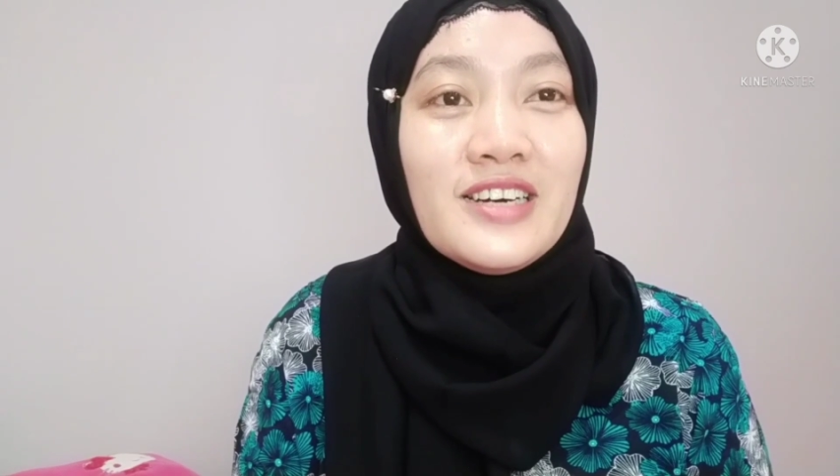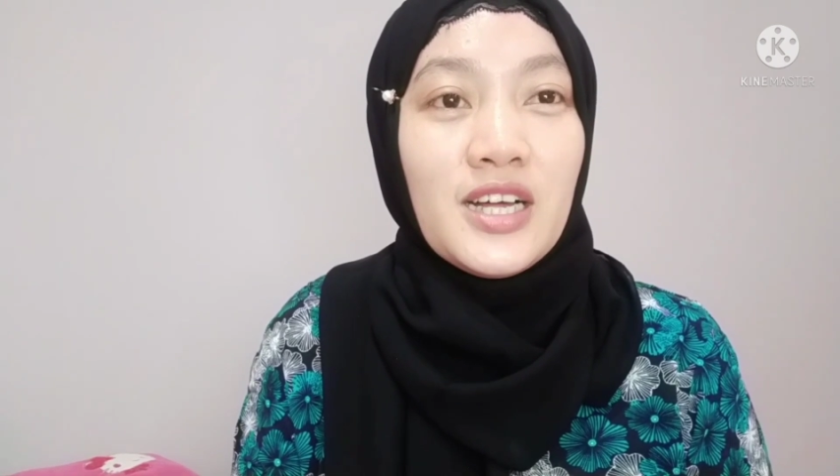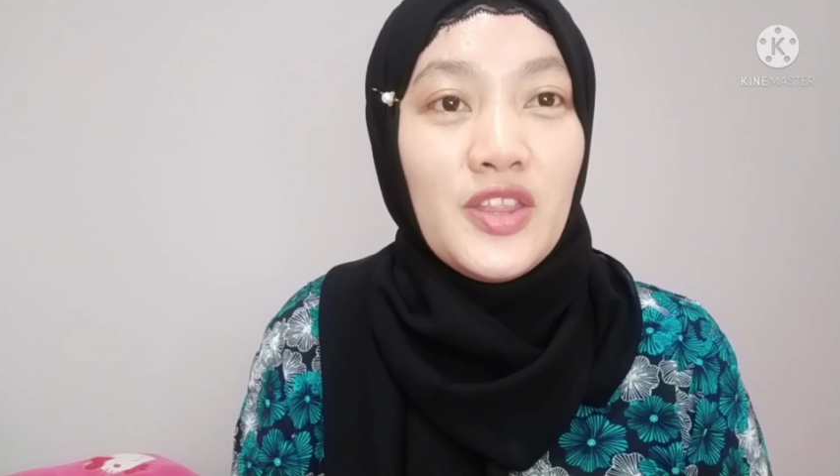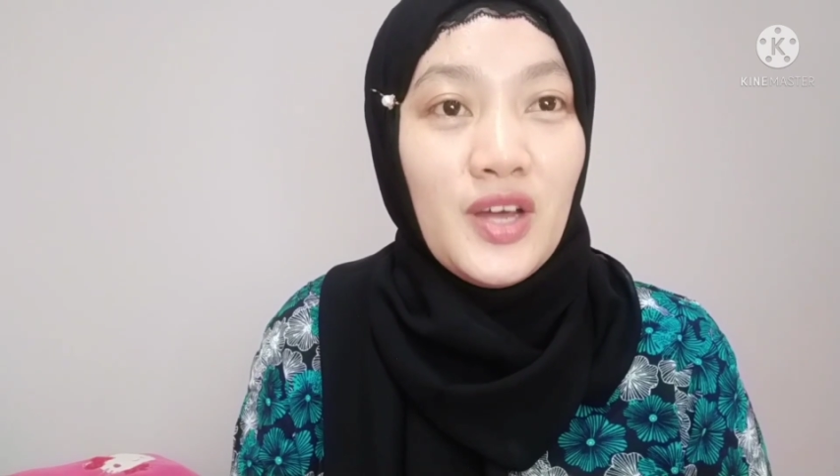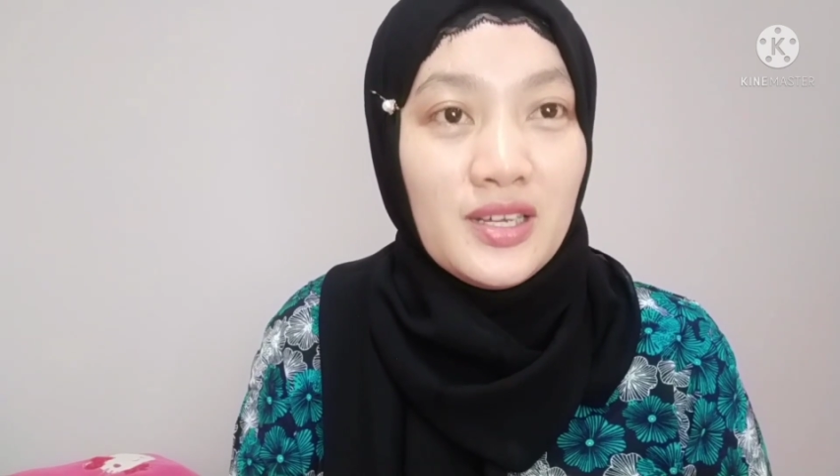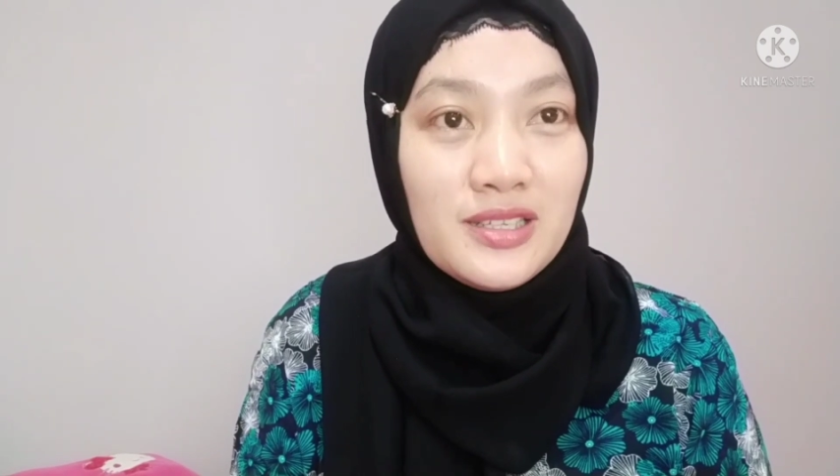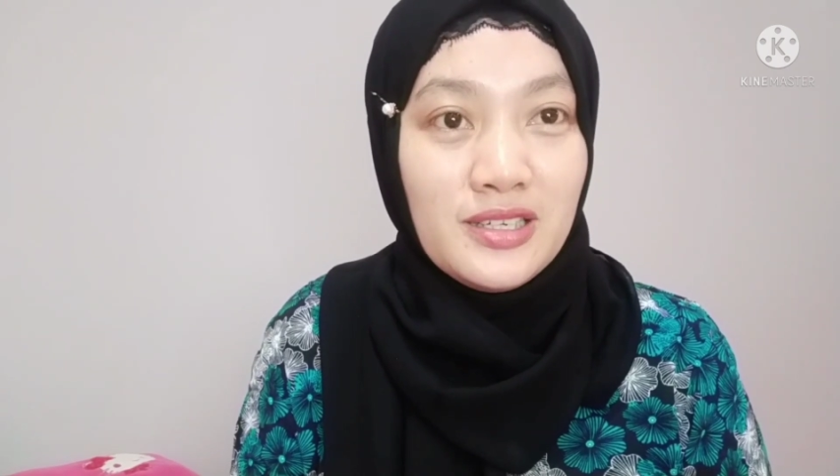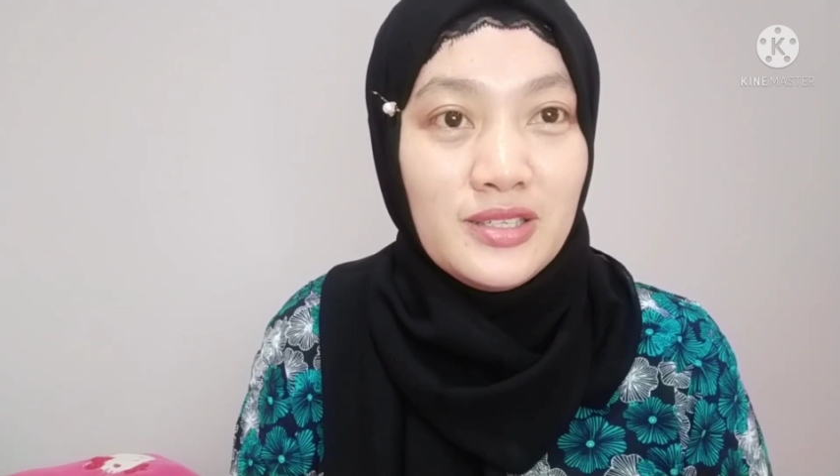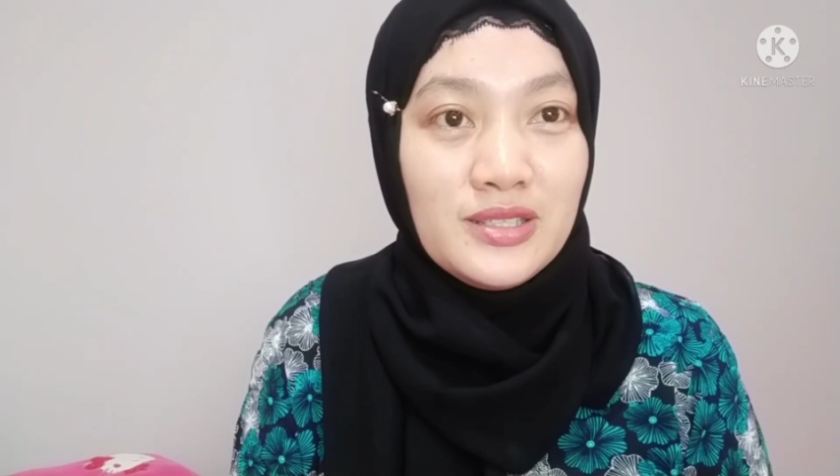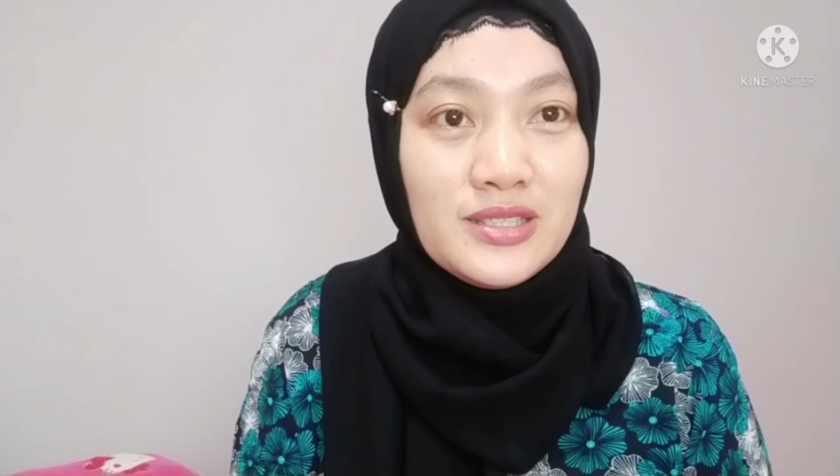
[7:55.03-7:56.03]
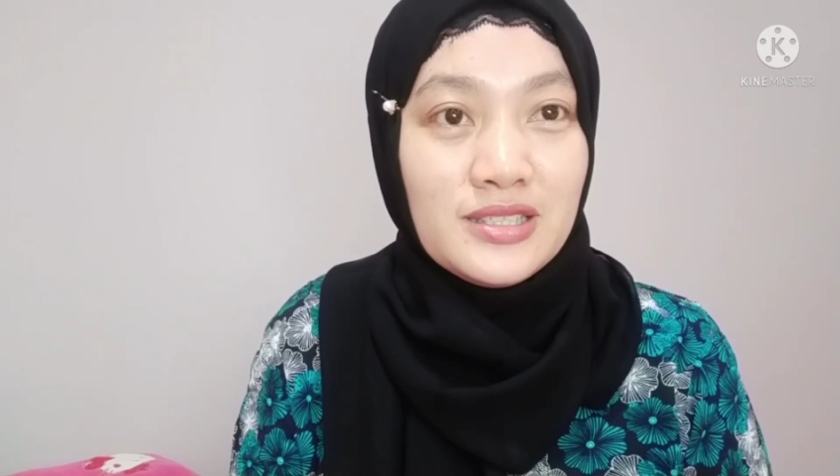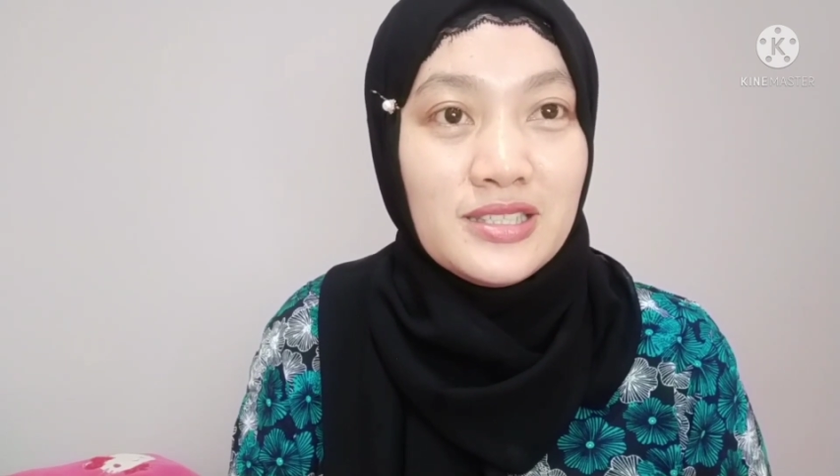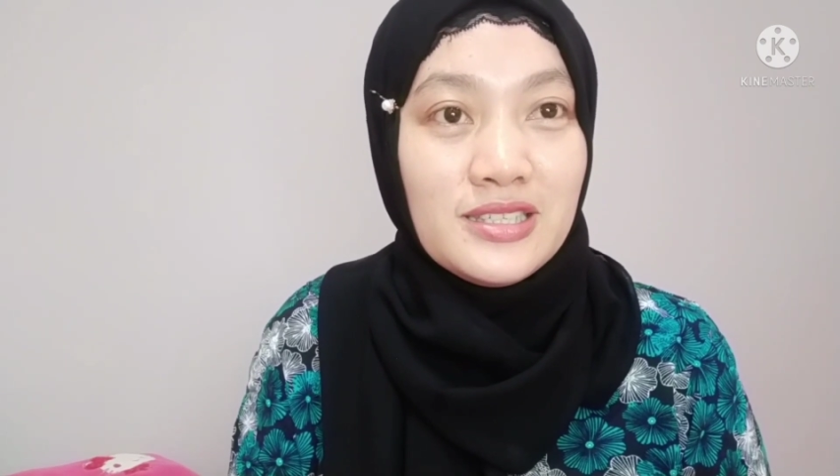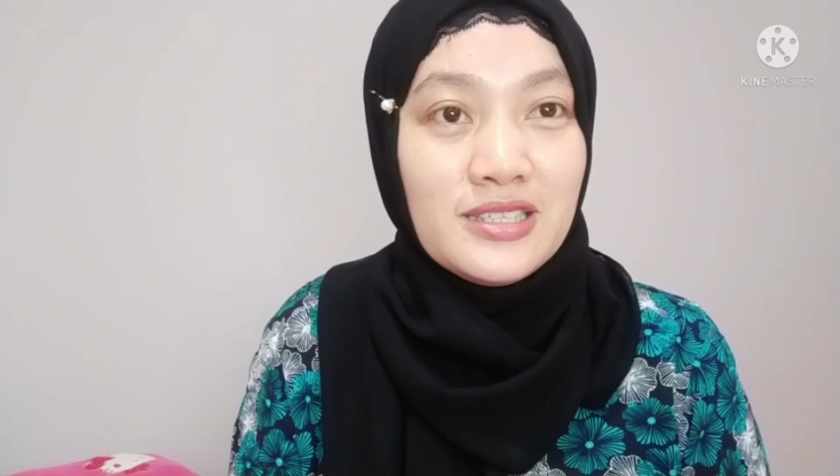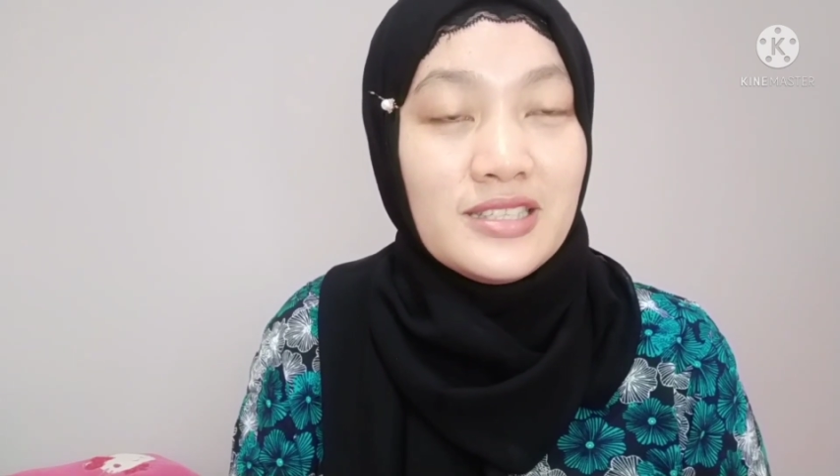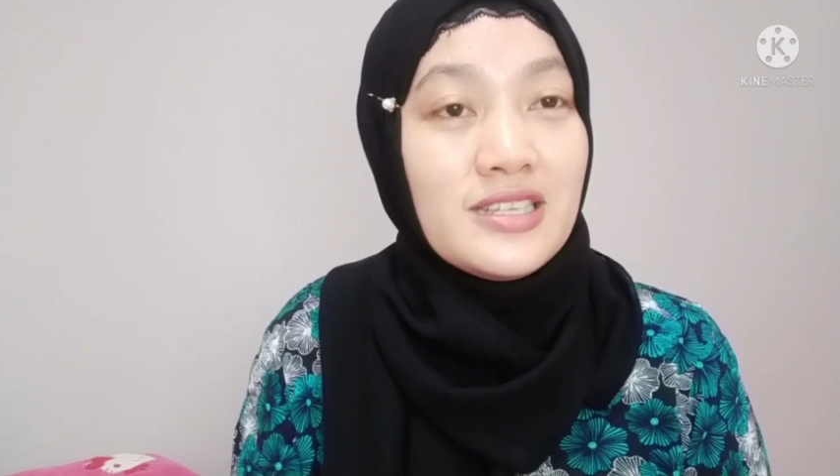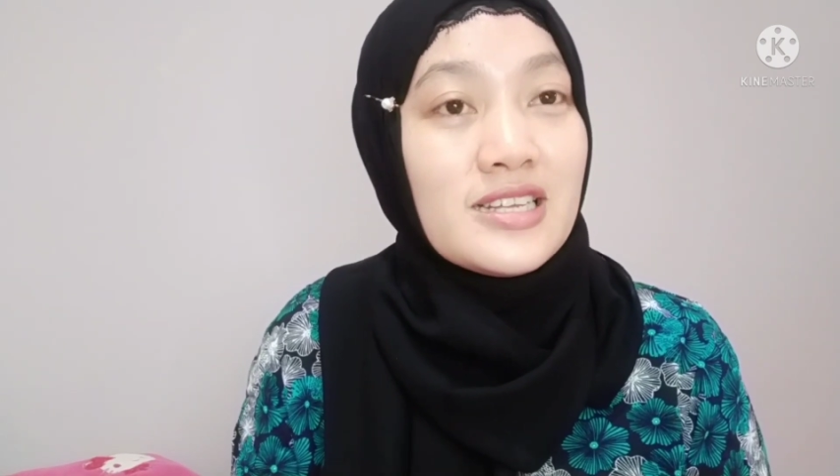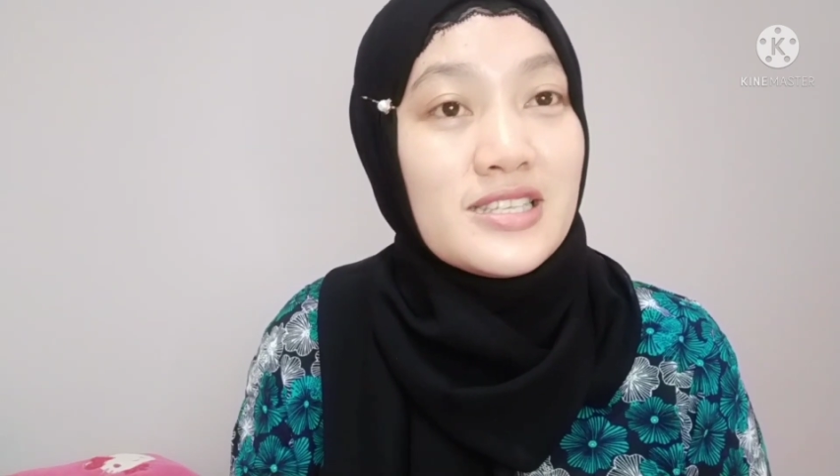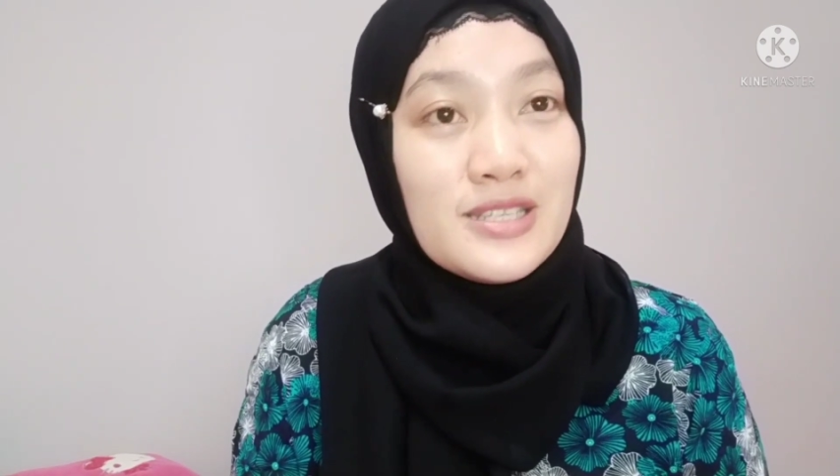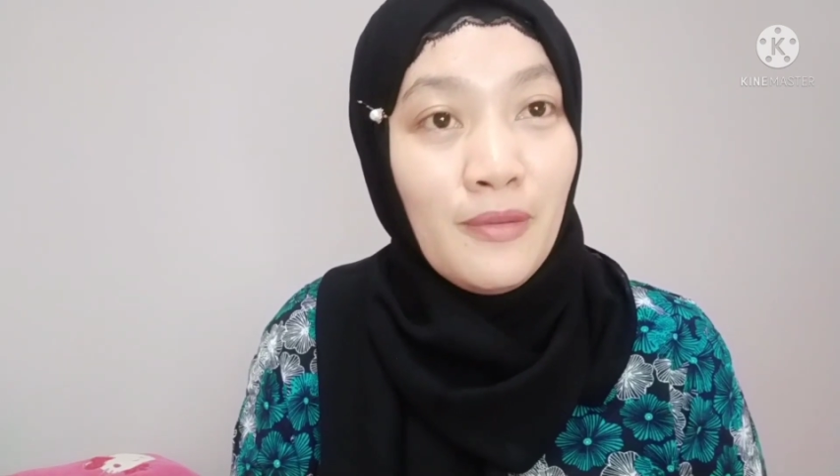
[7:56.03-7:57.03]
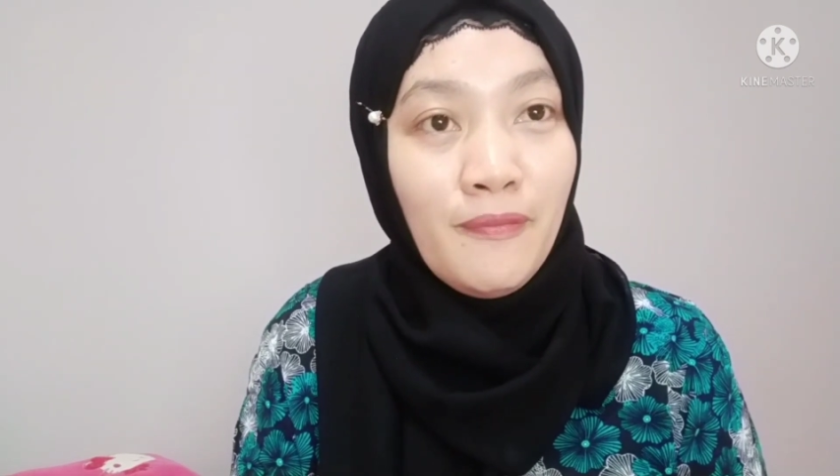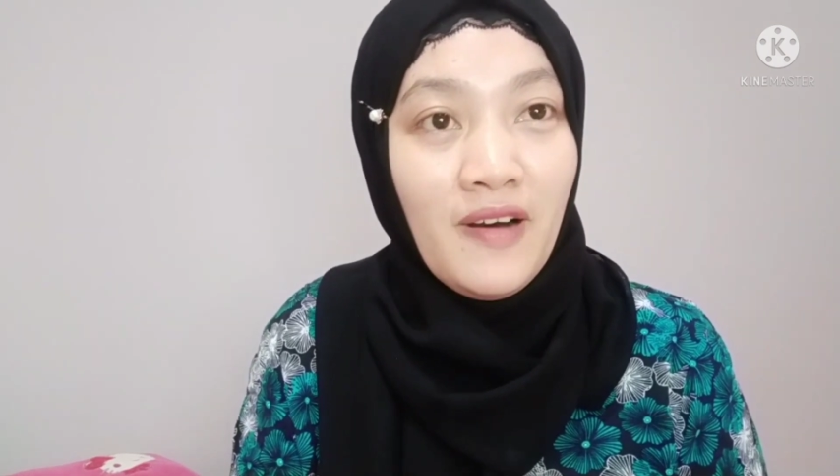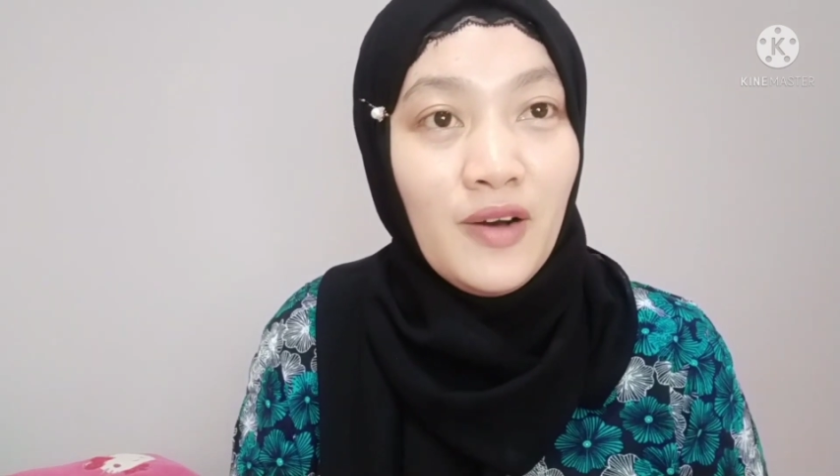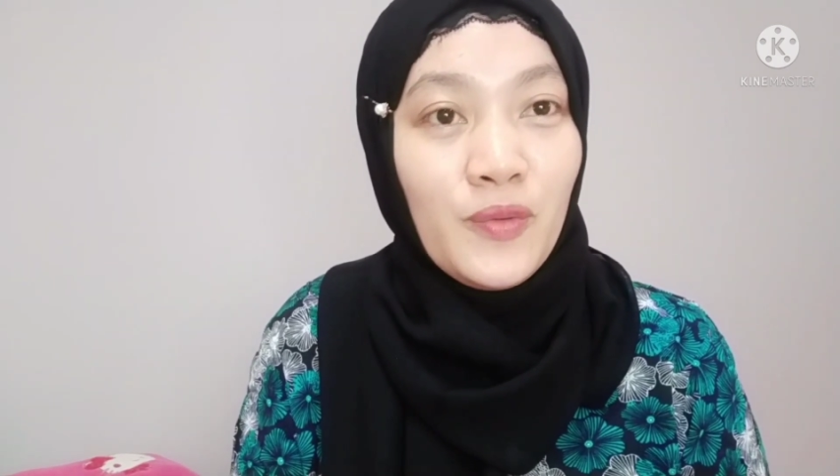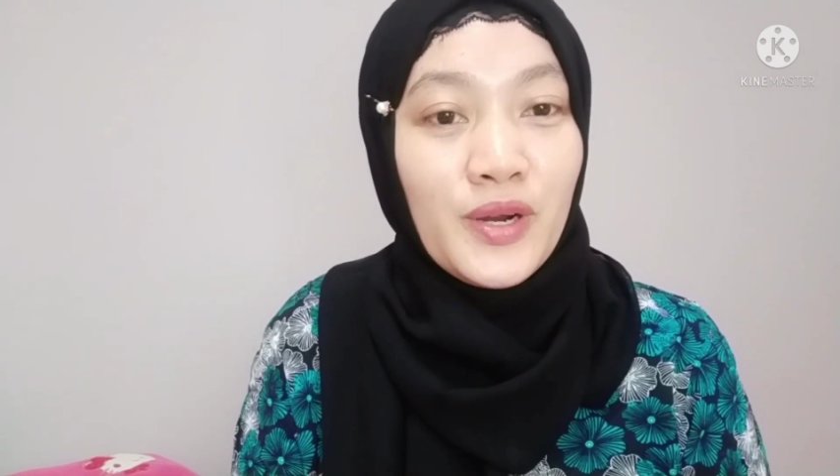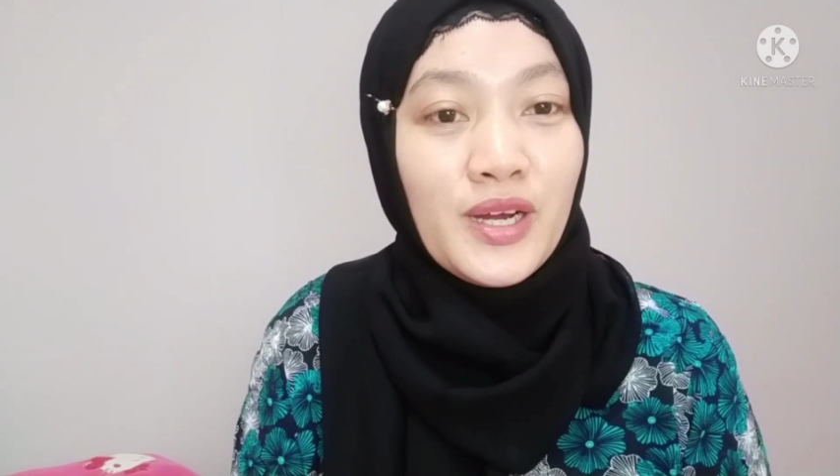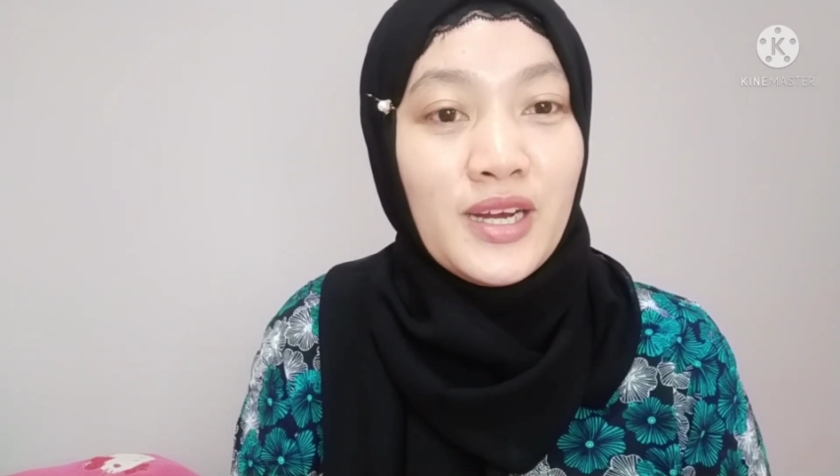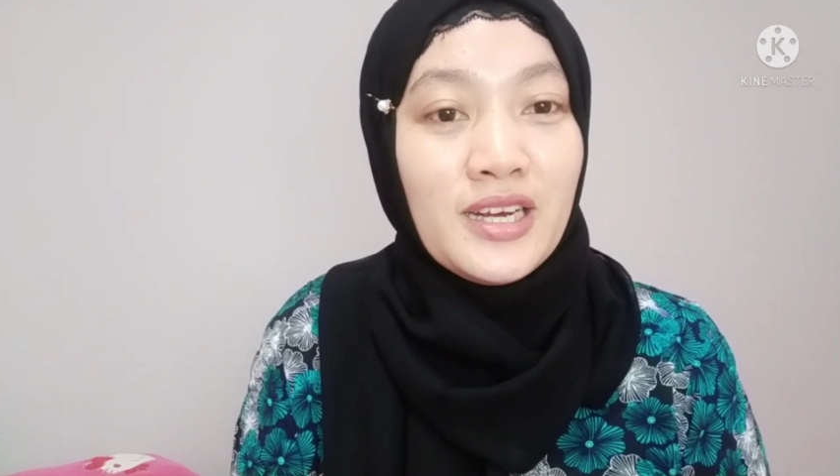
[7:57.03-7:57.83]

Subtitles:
a knowledge. That's the power.